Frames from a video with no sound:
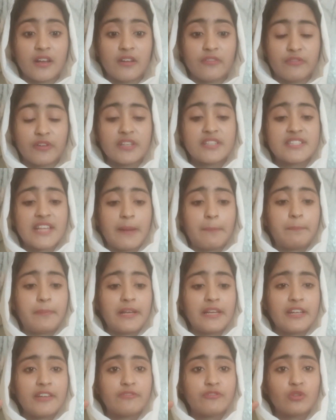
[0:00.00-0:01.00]
For
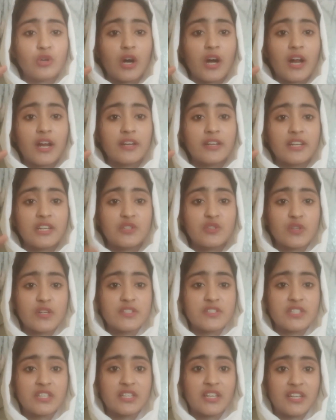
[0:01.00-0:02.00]
example, if you are
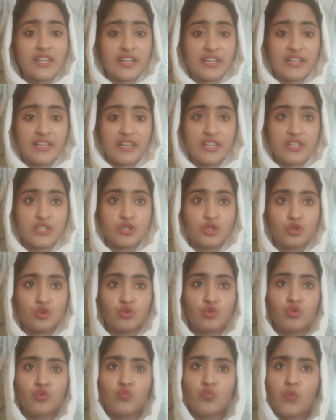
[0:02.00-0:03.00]
interested in English,
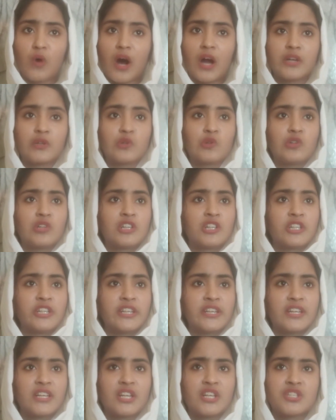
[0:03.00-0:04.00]
you want to
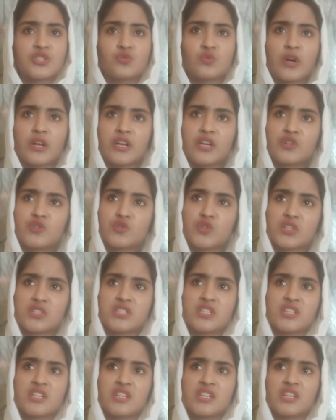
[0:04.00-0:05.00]
learn English, you are
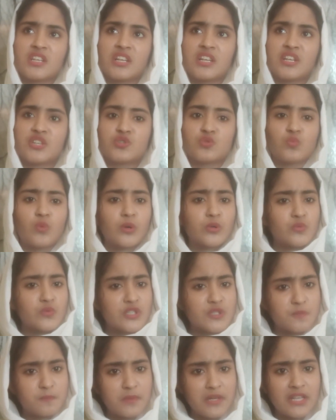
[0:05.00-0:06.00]
interested in English, you want
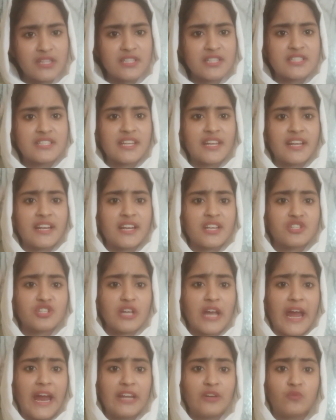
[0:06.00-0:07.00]
to speak this
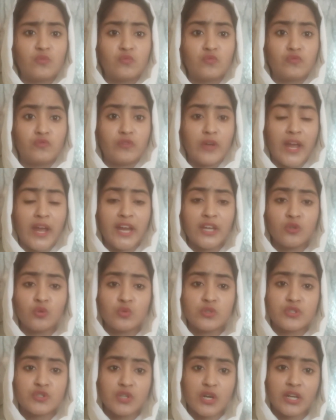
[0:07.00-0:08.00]
English, and when
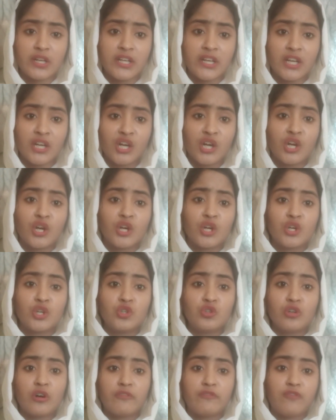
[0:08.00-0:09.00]
you study,
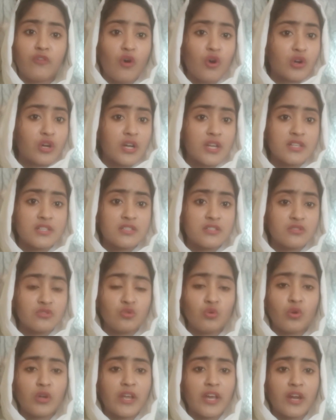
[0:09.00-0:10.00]
your focus,
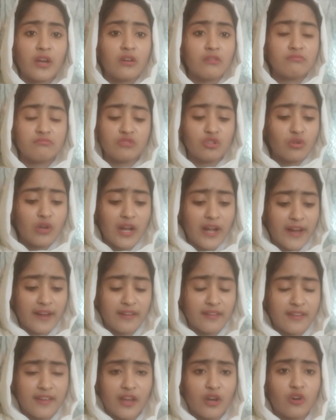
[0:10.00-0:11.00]
you
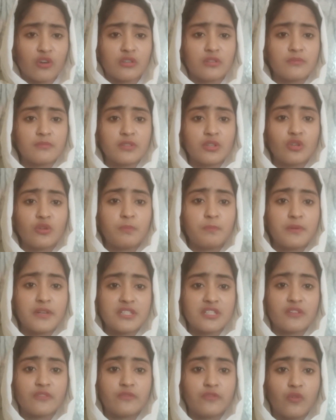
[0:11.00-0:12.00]
cannot
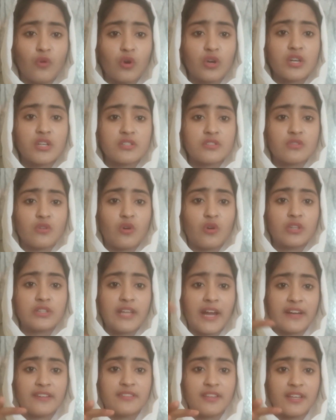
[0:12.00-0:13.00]
preserve focus
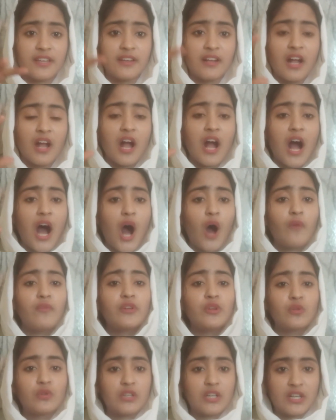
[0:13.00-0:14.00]
on that thing. How
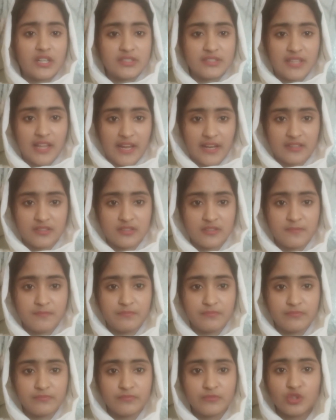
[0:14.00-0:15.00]
will you learn
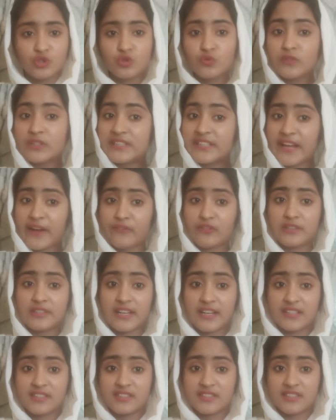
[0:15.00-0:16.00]
that? You will never
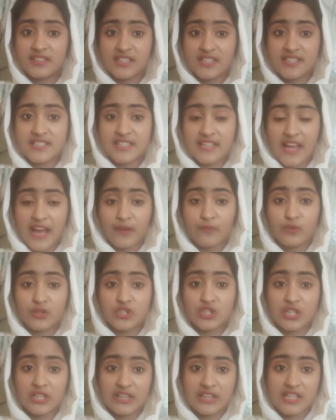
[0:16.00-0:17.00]
learn this
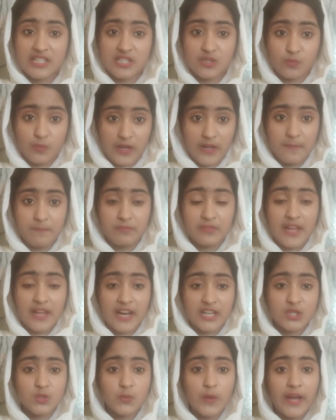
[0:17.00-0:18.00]
language in this way.
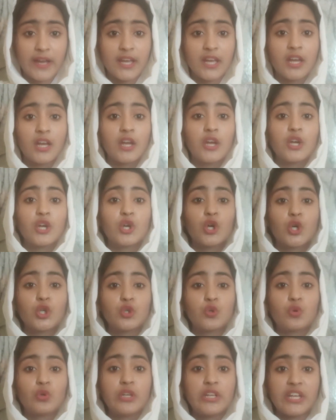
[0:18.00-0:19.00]
That's why
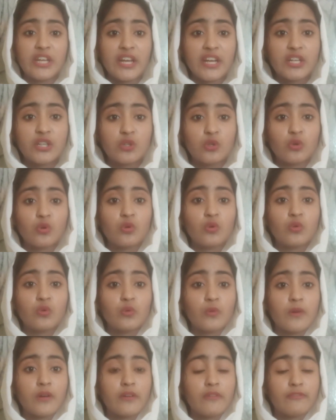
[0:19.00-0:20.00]
you need
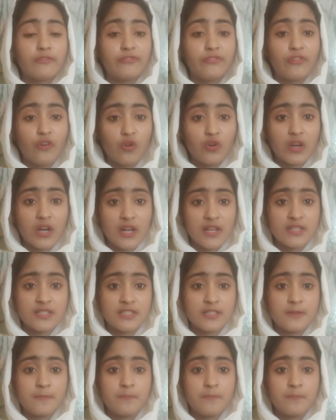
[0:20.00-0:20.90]
to focus